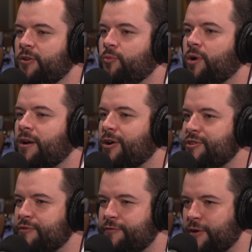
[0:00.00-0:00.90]
what are
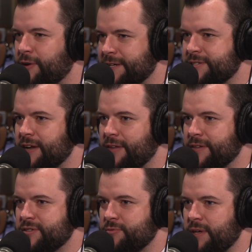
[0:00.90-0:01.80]
you focused on
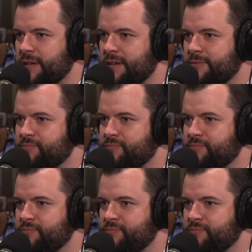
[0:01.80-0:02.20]
this week?